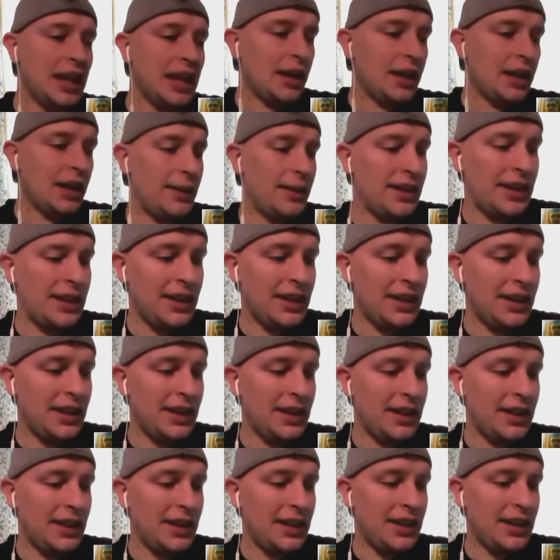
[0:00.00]
I mean,
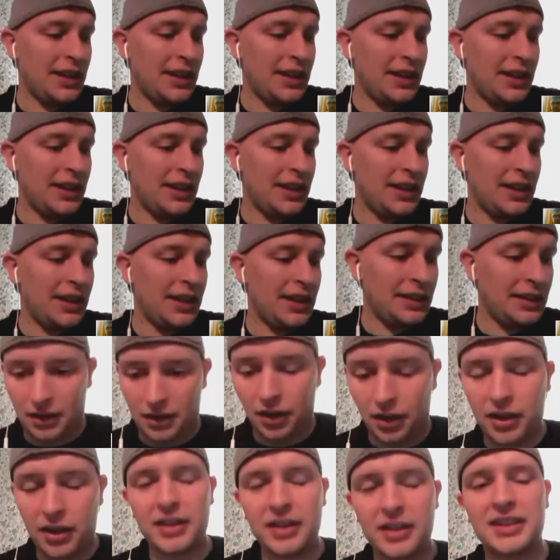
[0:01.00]
he's
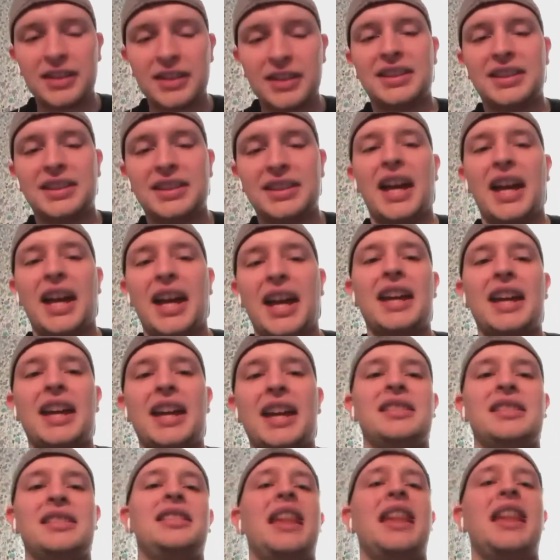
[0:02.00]
undersized,
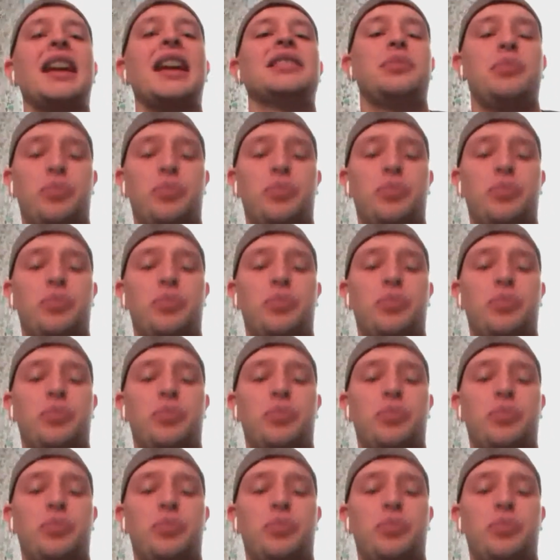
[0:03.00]
yes,